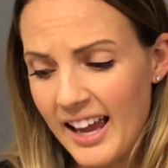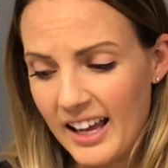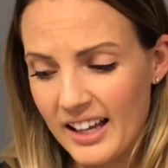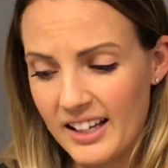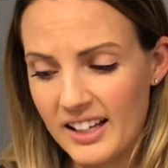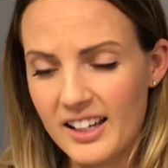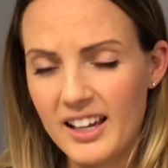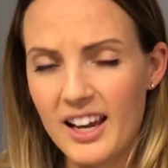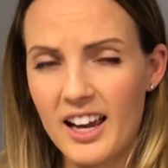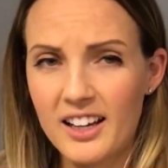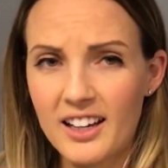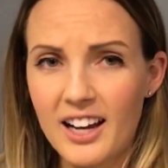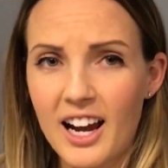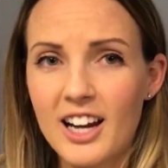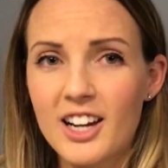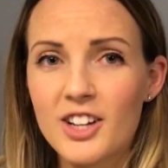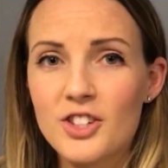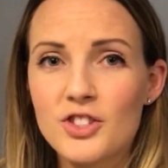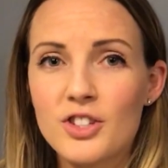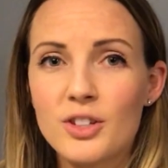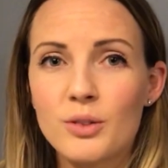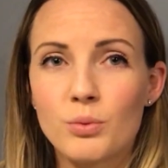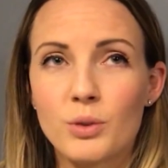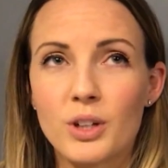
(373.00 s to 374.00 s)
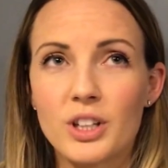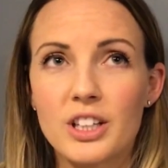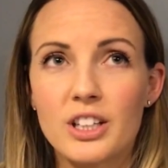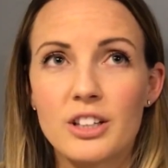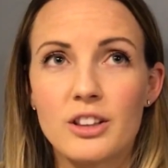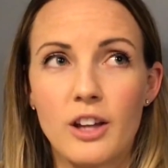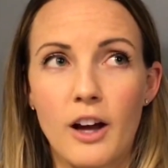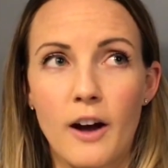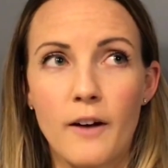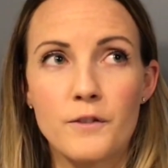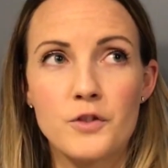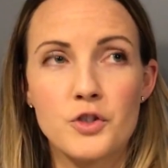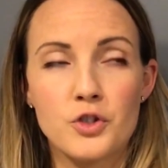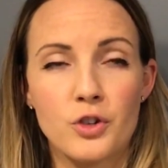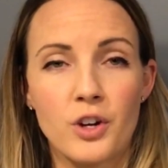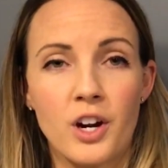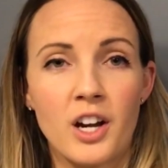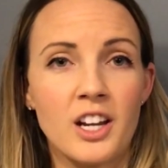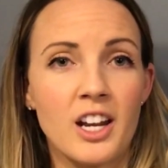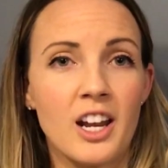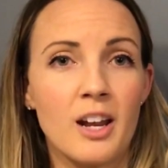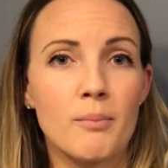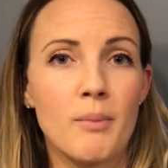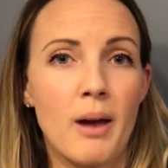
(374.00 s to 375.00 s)
And again, I actually really love
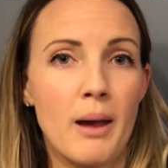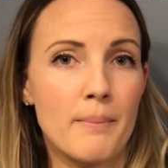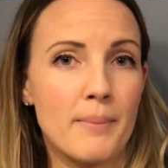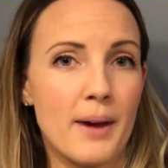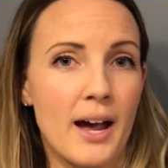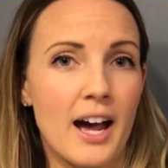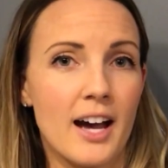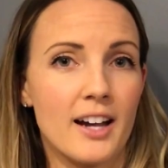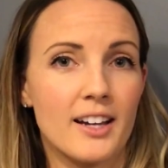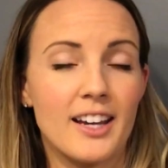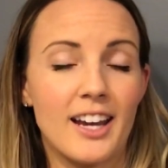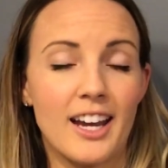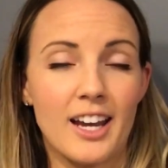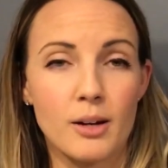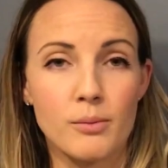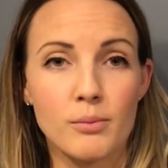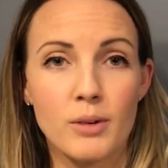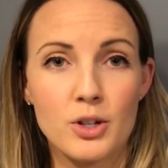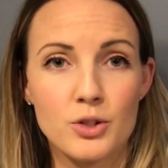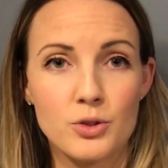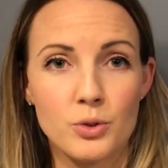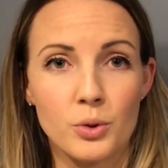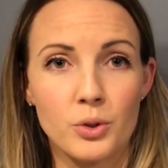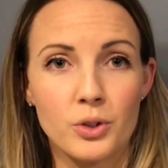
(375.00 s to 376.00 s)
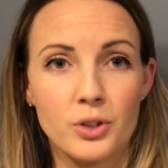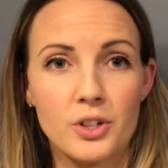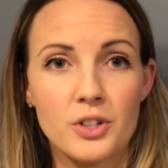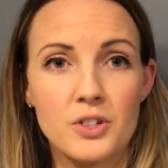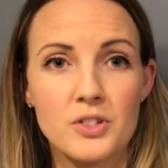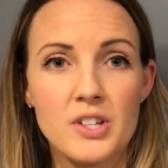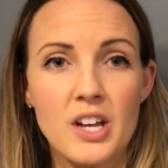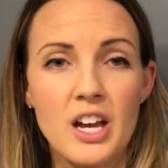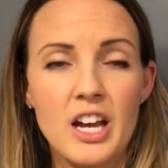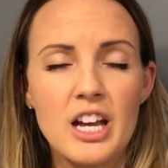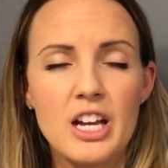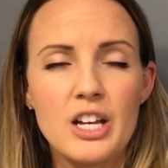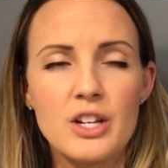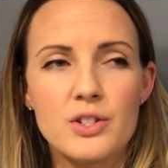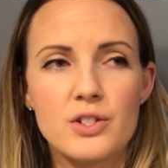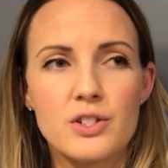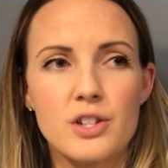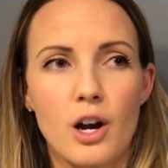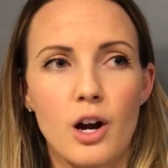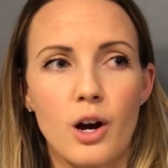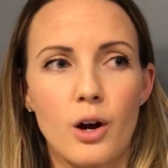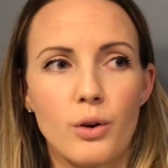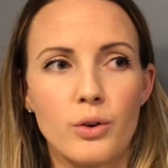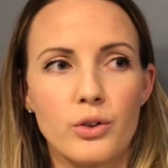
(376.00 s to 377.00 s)
training my back and my shoulders.
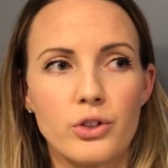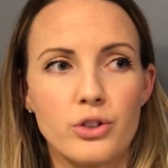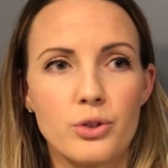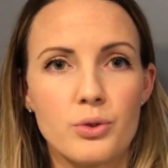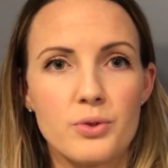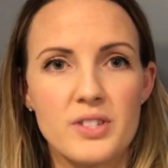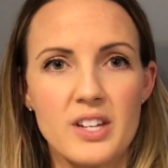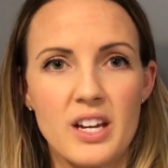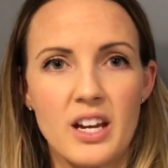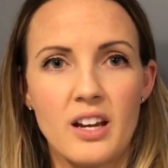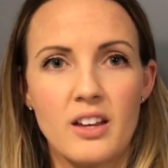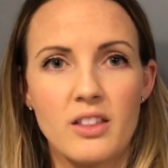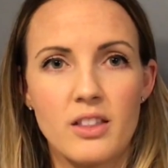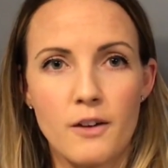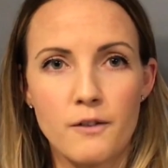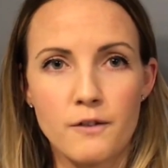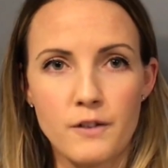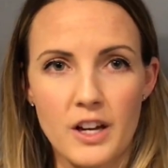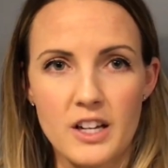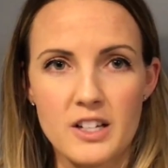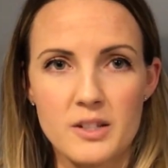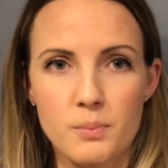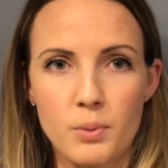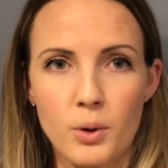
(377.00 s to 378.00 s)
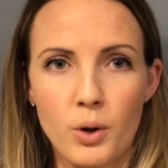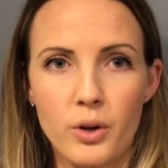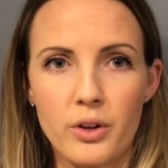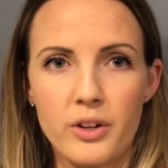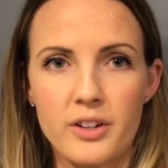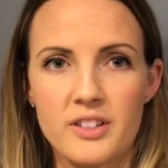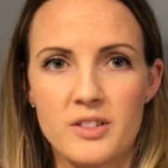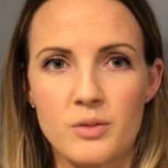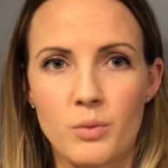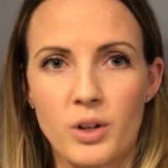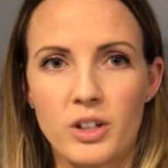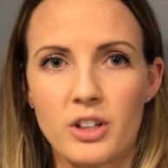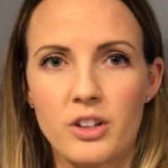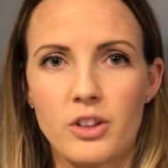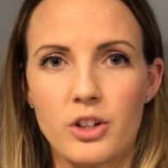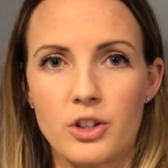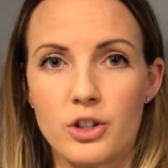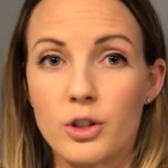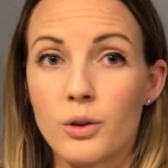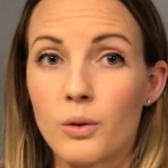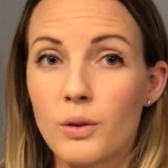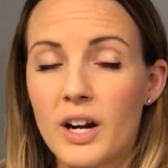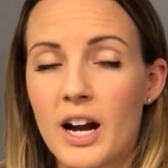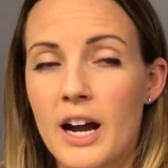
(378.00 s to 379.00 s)
So using the face pull is one of the
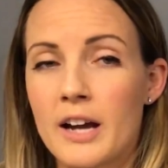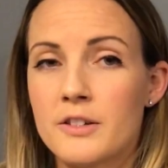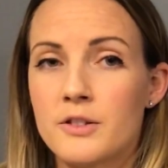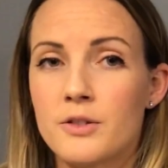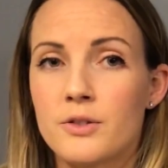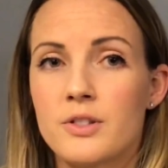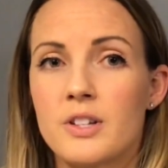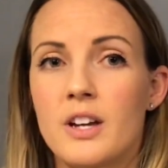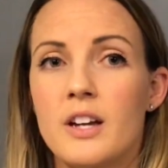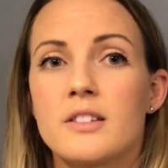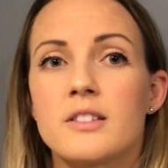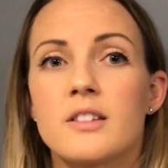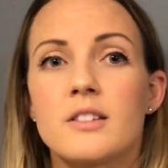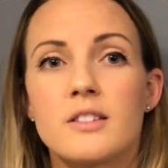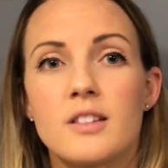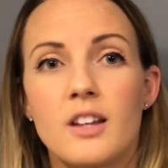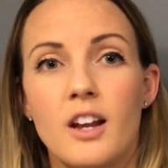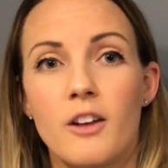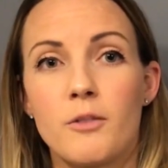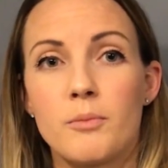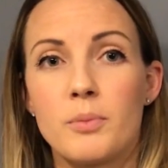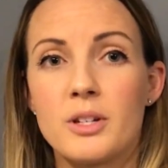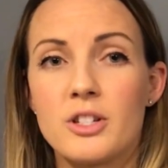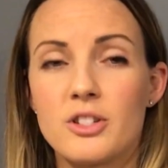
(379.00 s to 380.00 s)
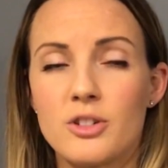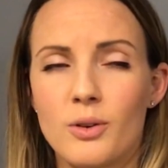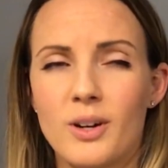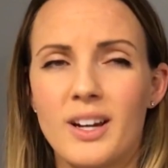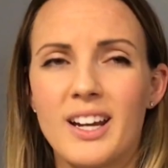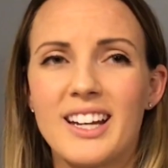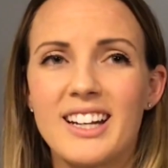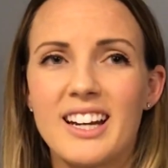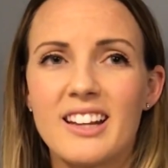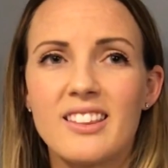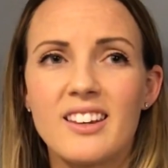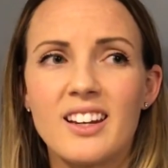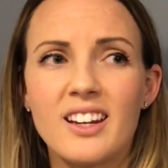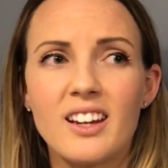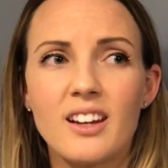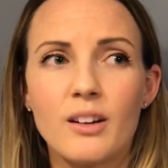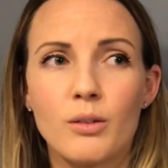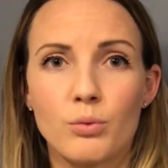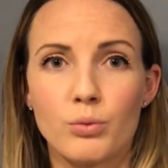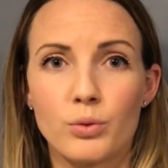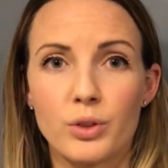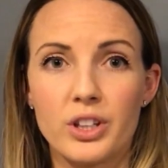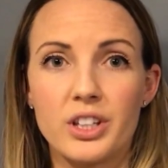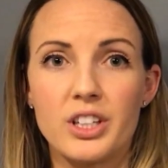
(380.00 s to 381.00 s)
newer exercises that I've been doing, and I think
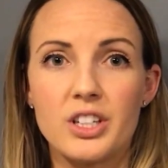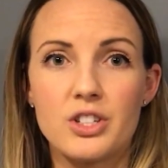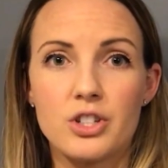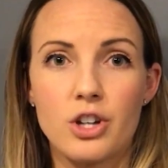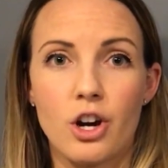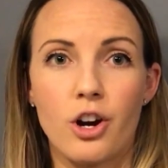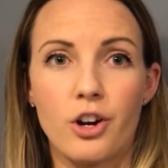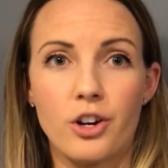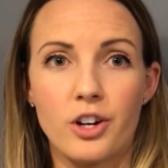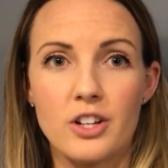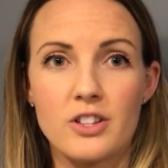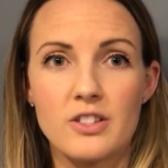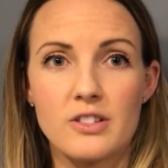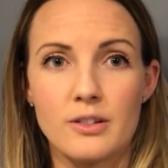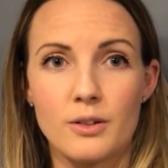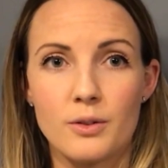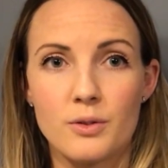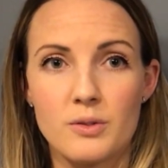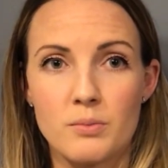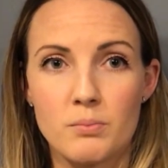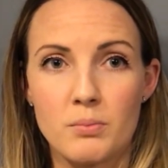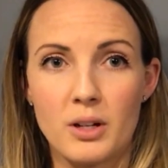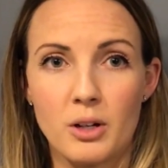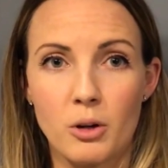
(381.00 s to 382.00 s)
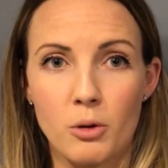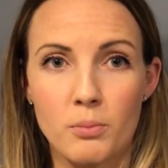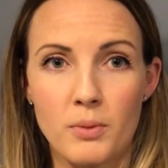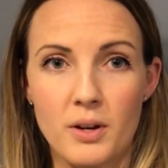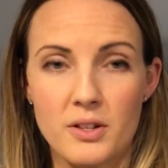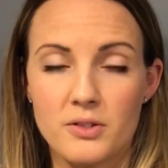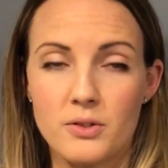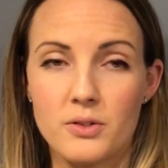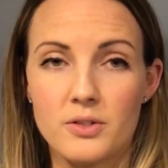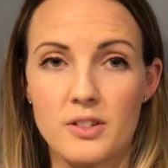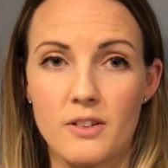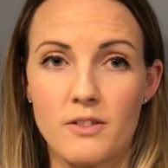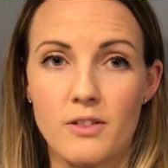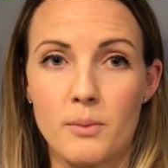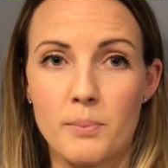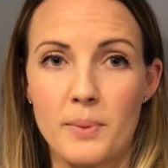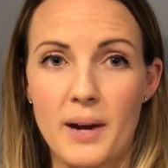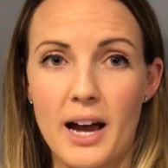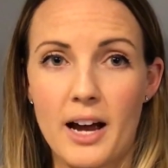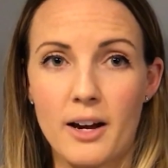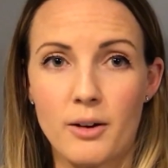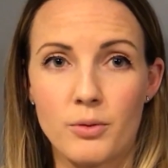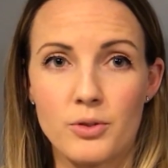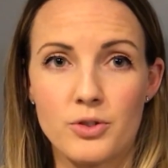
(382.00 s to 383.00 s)
it really targets those middle muscles of the
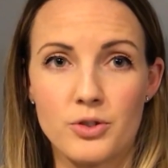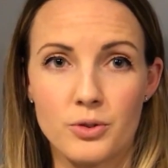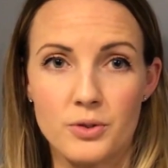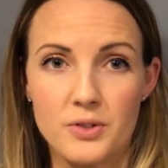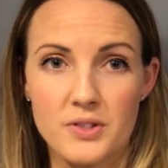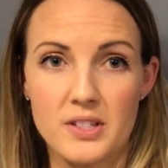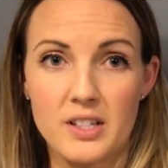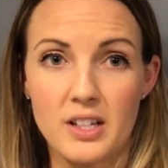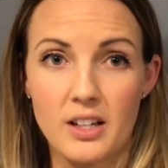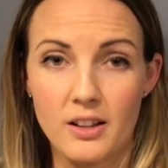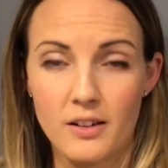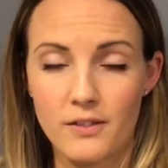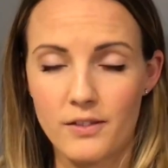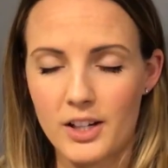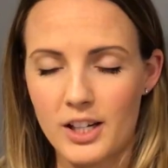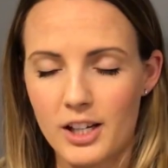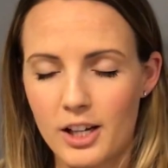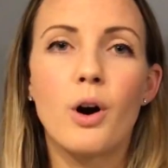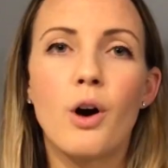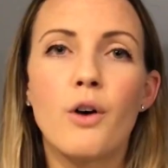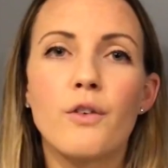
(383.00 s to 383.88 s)
back, which you'll see in the video.